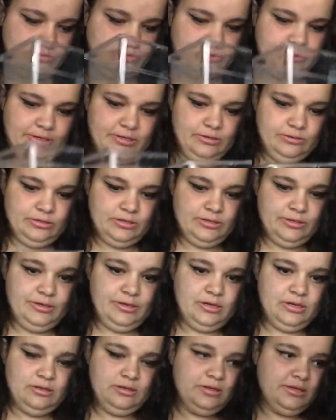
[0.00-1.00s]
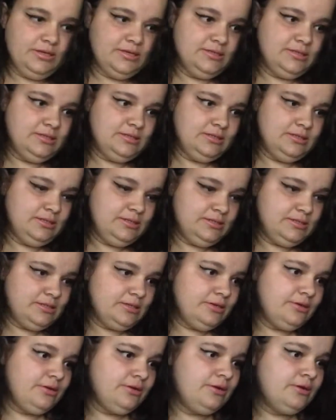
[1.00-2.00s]
Okay, hold on now, because these
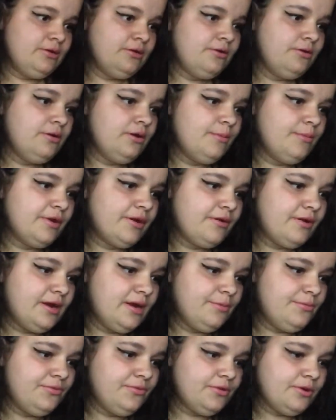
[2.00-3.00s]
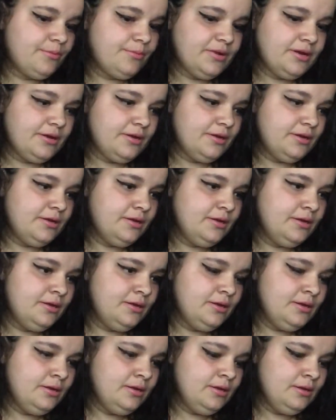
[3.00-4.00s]
hermit crabs are about
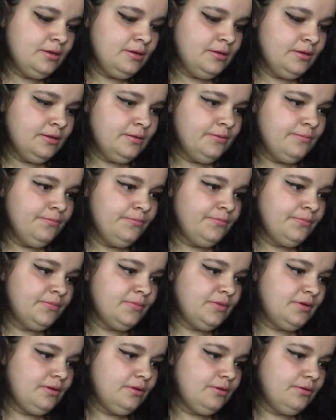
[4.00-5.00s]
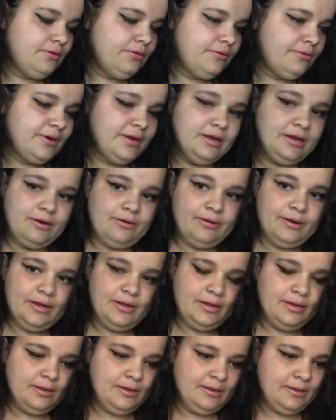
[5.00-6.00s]
to go cray-cray.